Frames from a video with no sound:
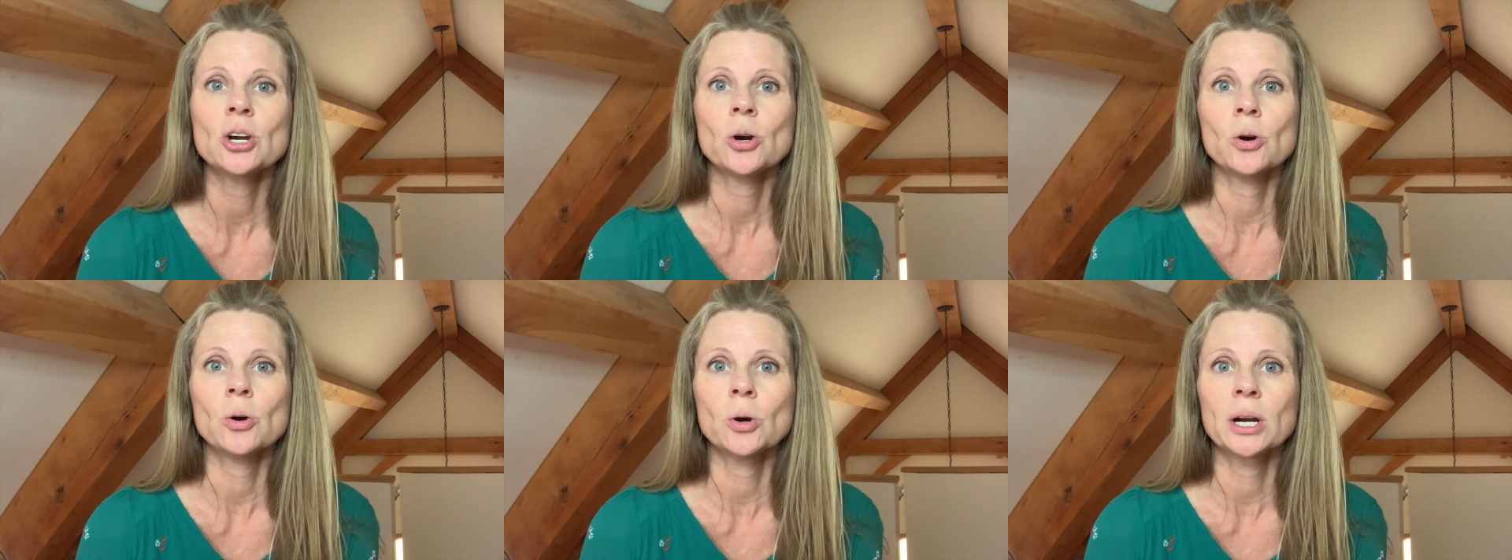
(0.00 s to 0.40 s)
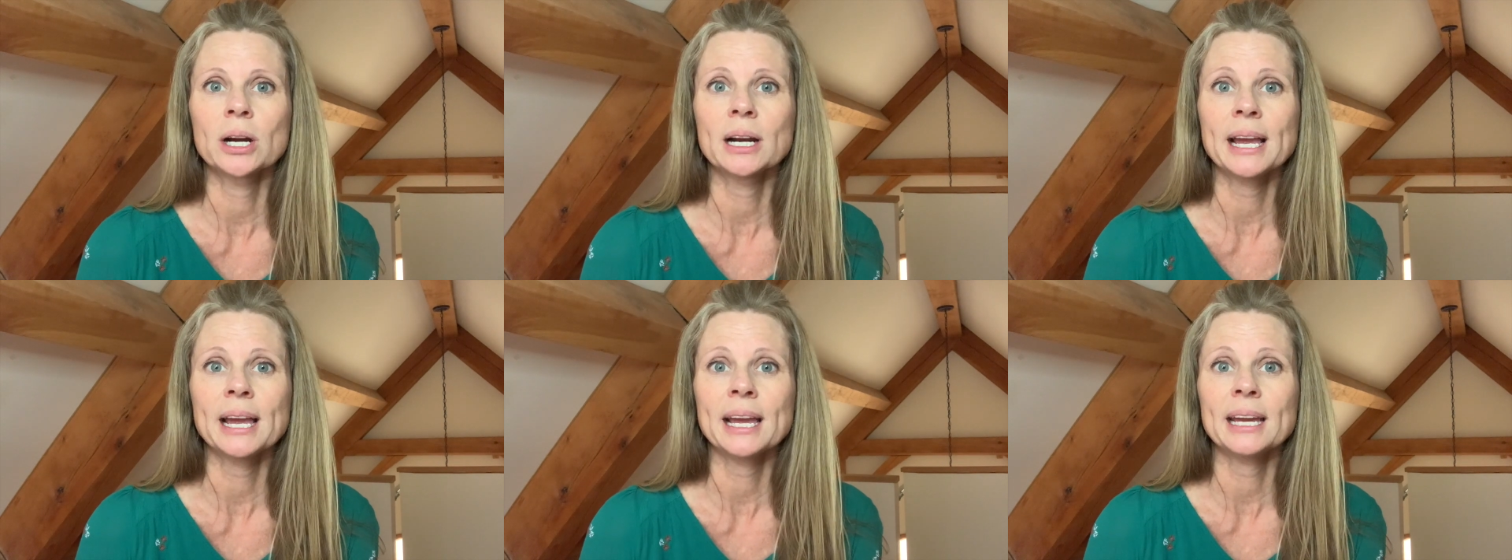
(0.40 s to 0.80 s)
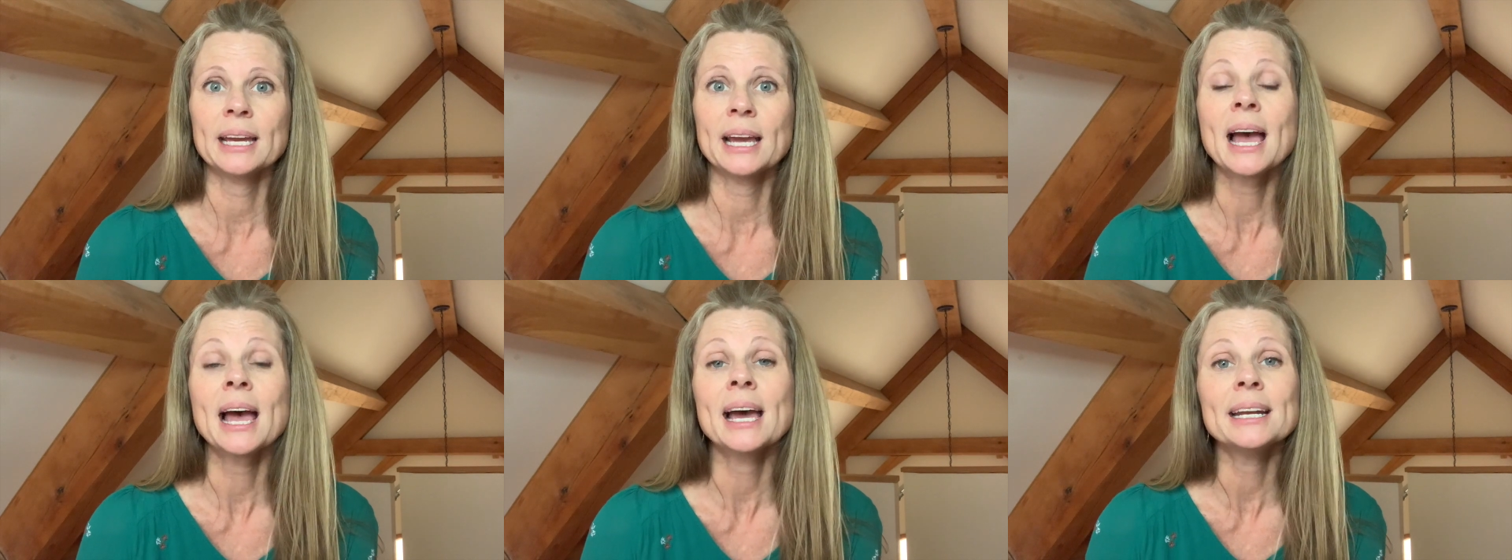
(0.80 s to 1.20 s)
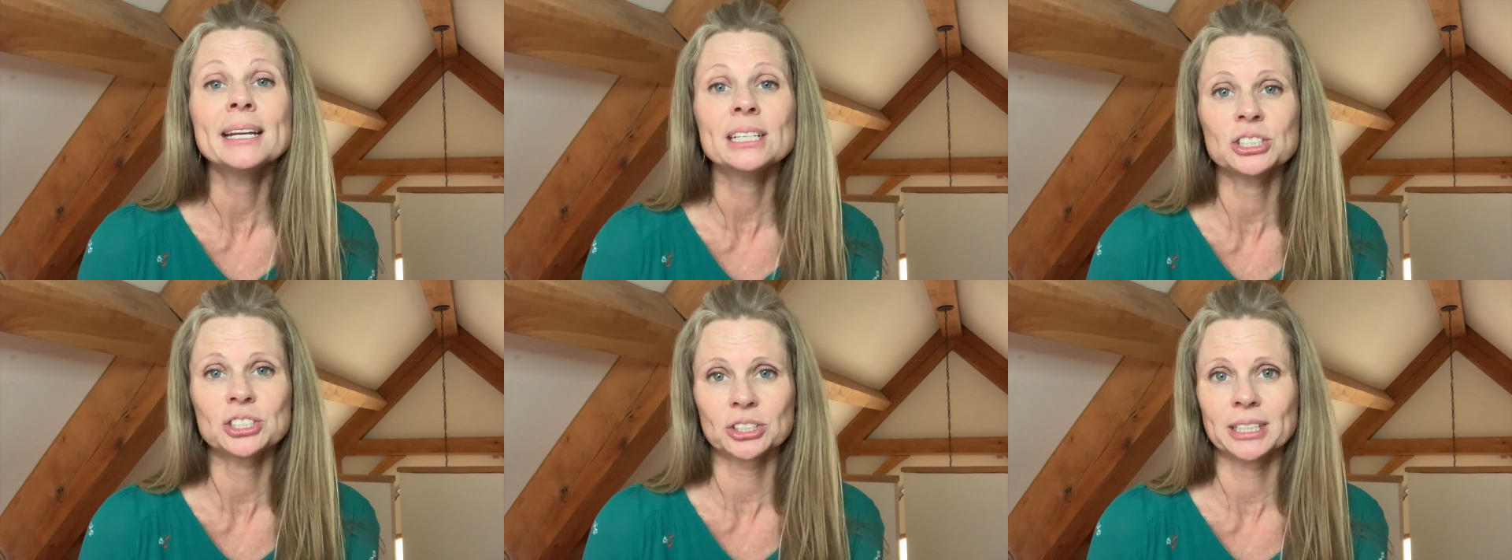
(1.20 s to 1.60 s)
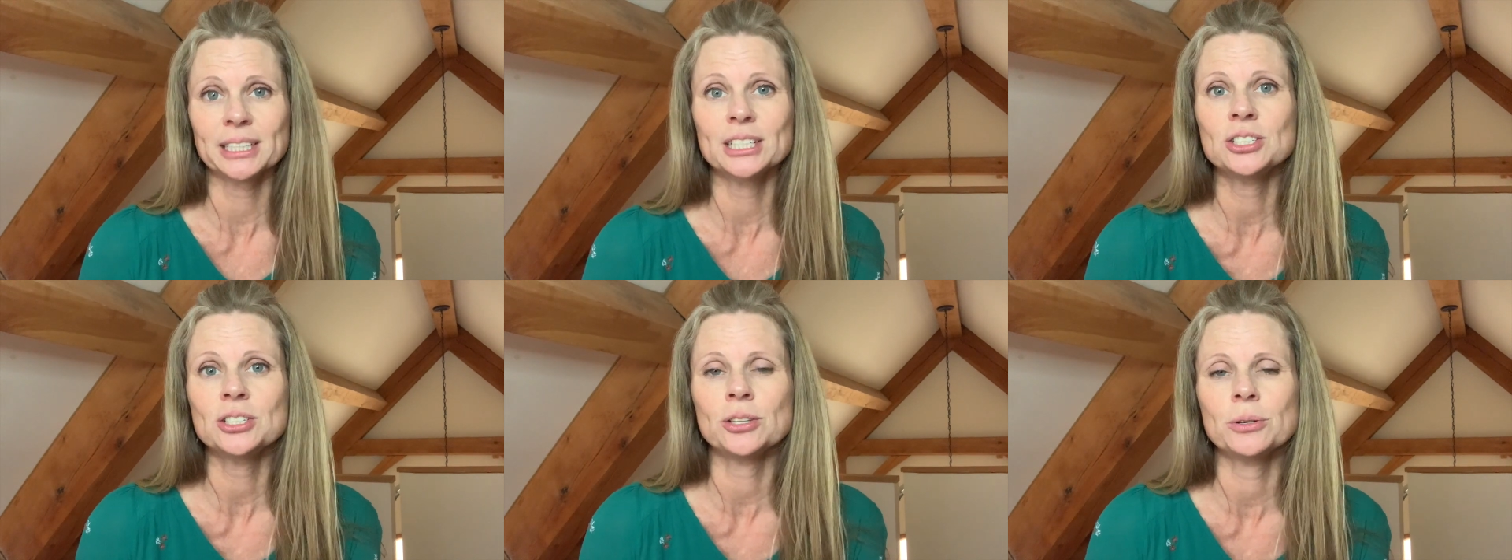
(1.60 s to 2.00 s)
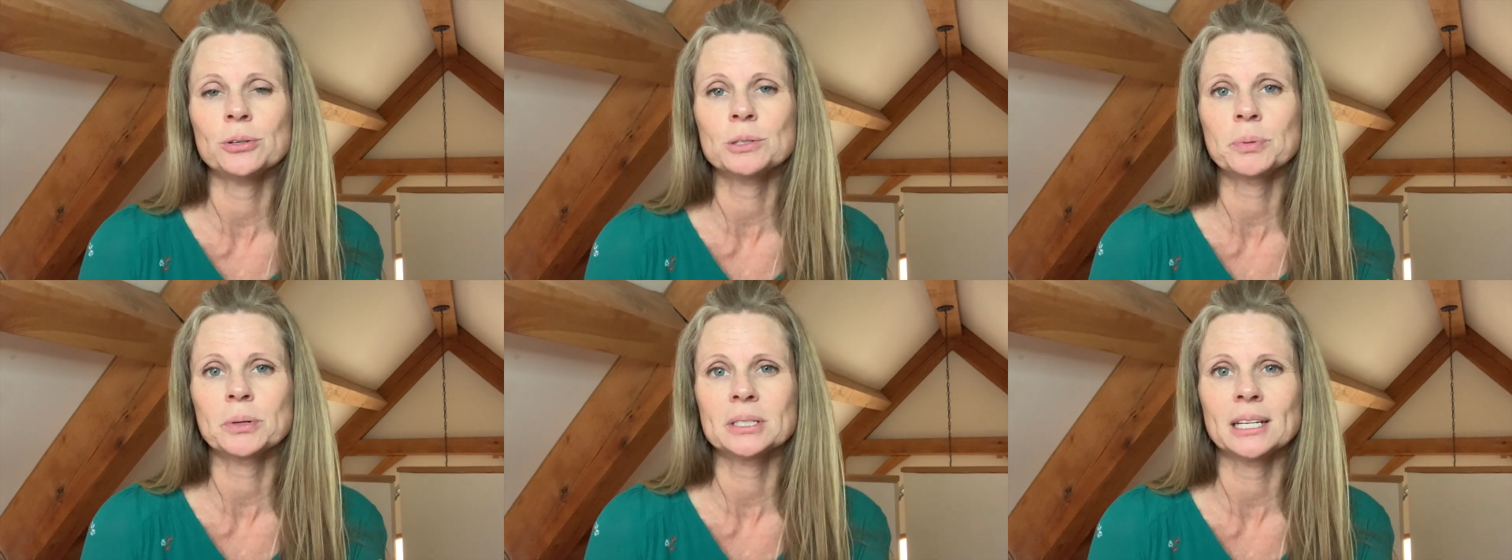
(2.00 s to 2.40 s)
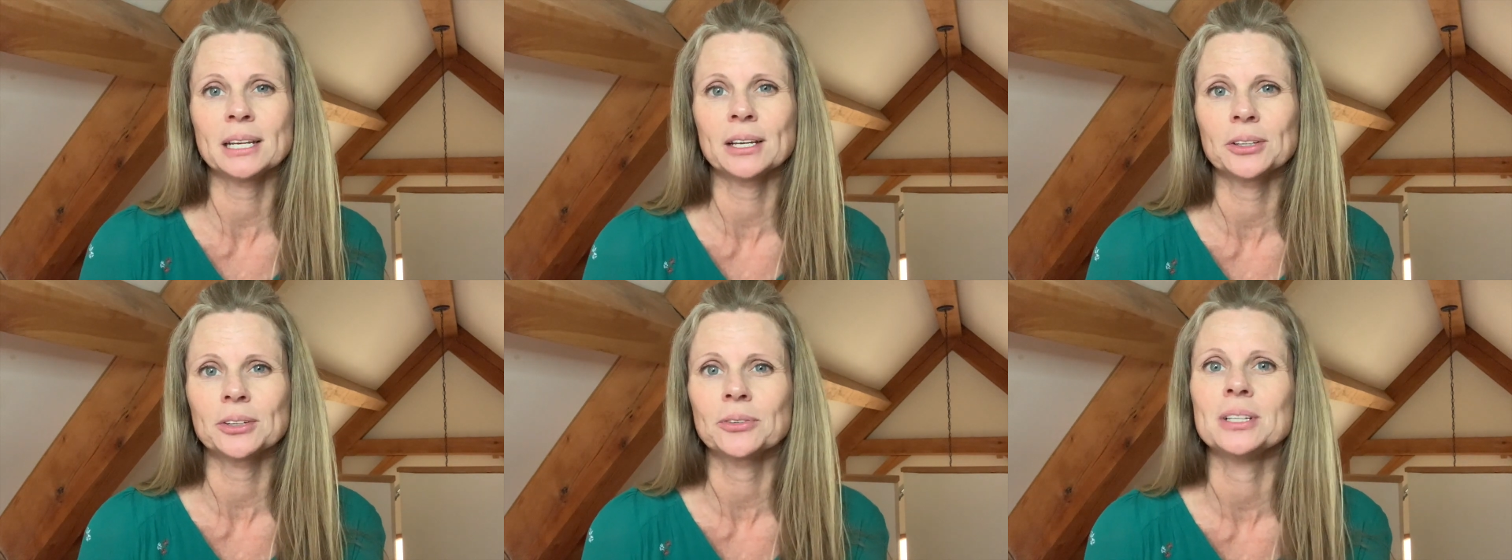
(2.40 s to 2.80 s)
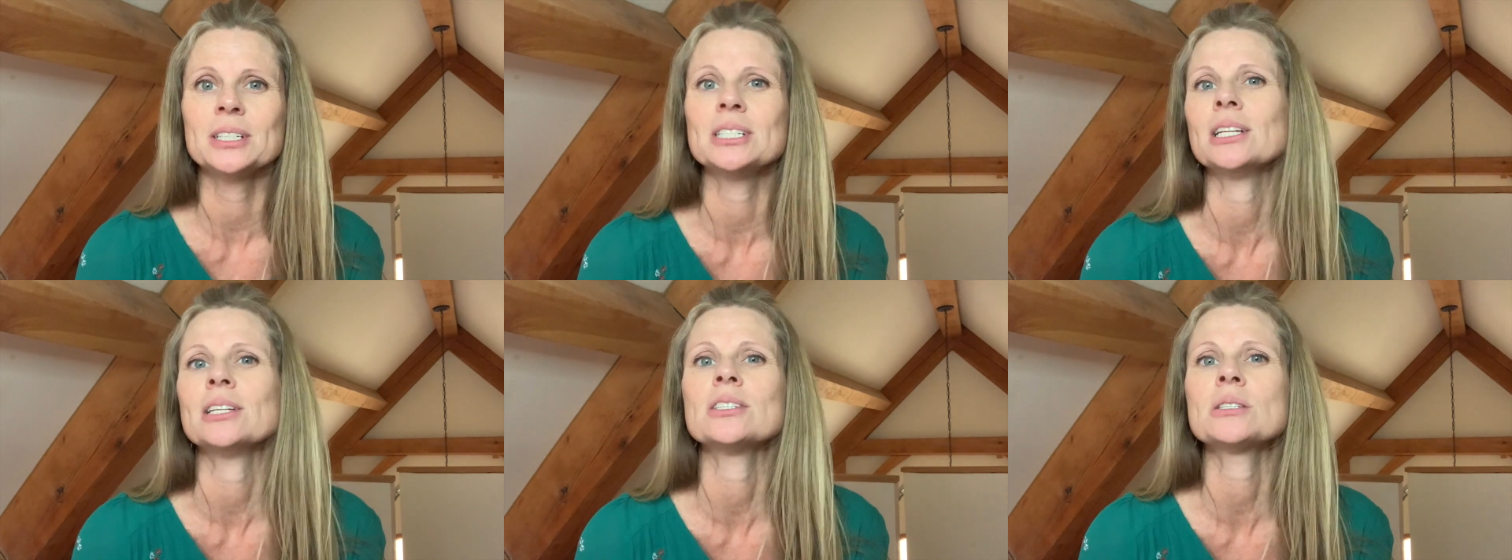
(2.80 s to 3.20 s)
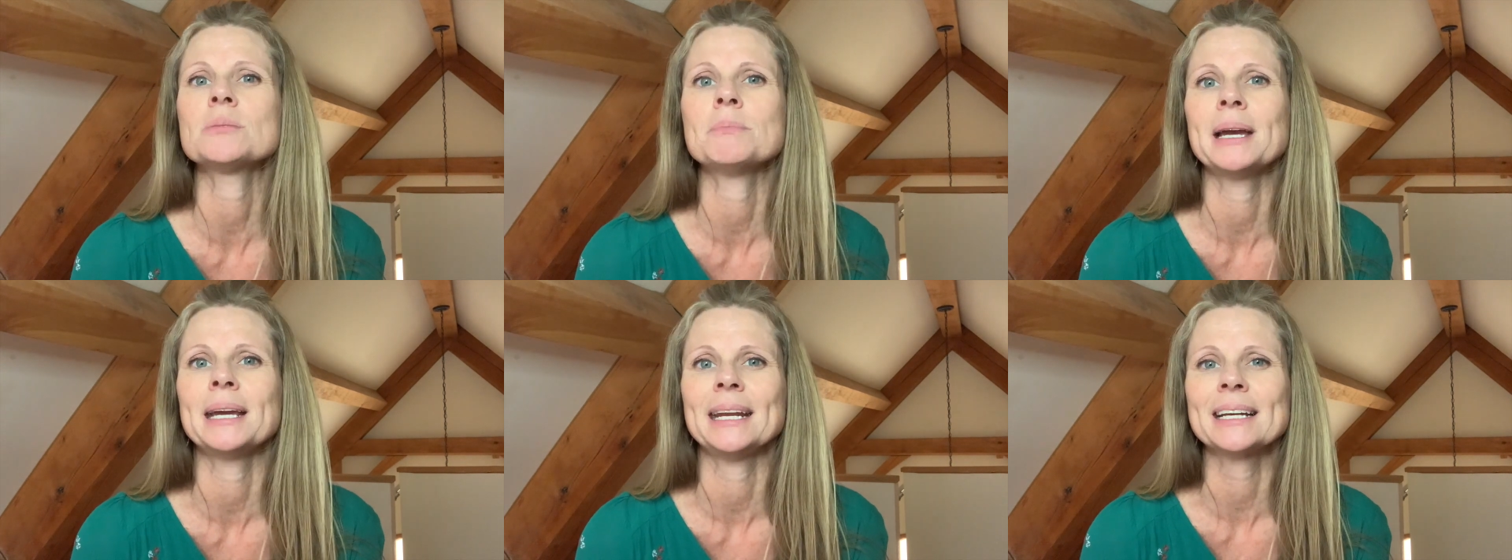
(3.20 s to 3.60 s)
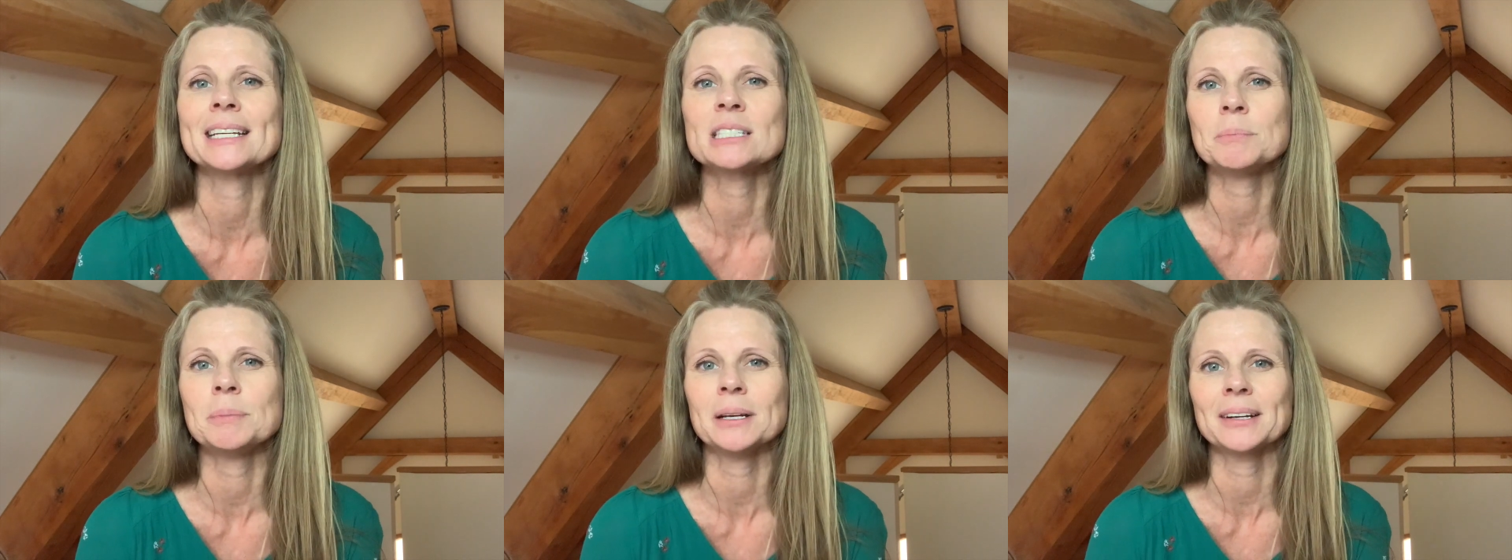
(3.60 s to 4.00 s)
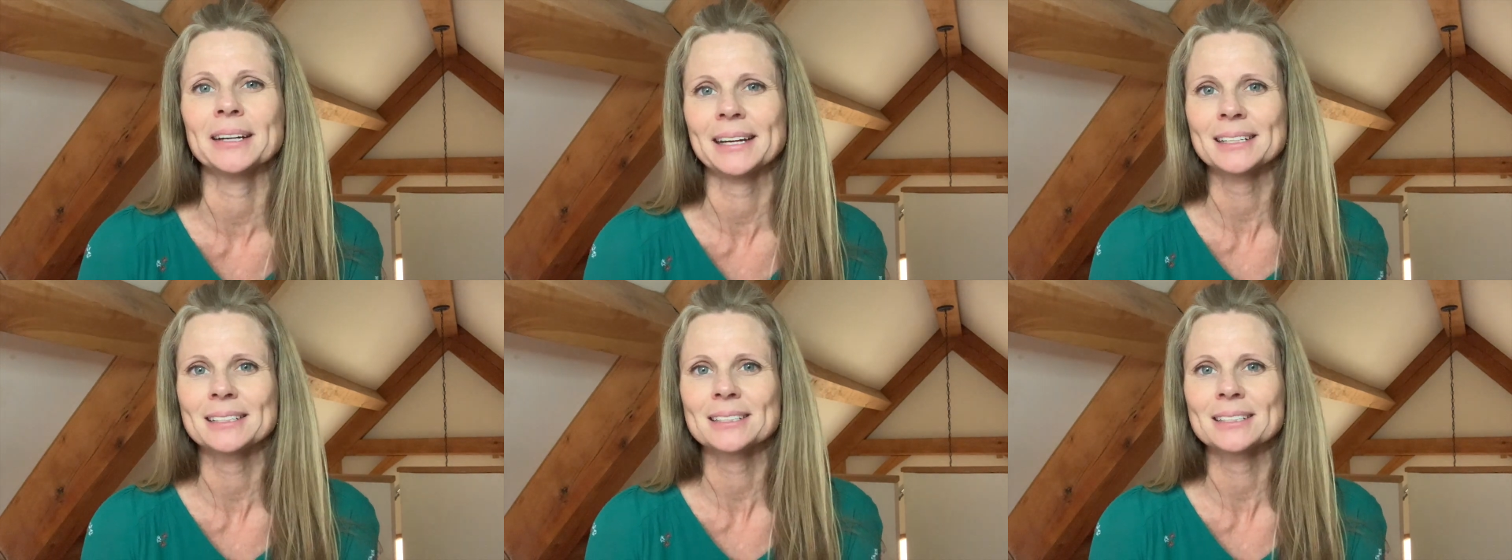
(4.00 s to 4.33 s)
or a head injury to those particular regions might experience.